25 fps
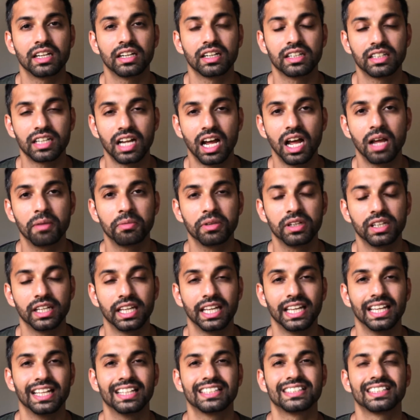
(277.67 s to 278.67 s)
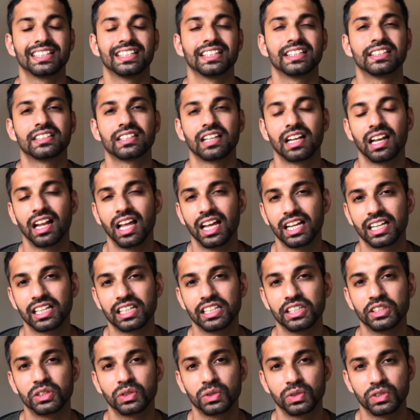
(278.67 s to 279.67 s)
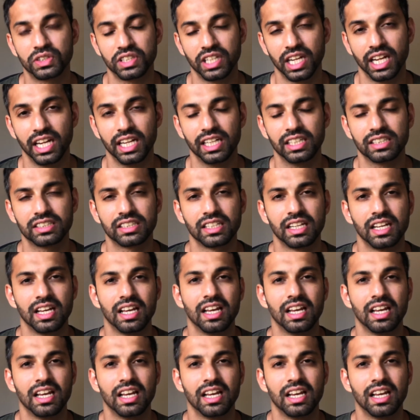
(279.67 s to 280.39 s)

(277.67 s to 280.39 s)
retirement age, it's likely to change.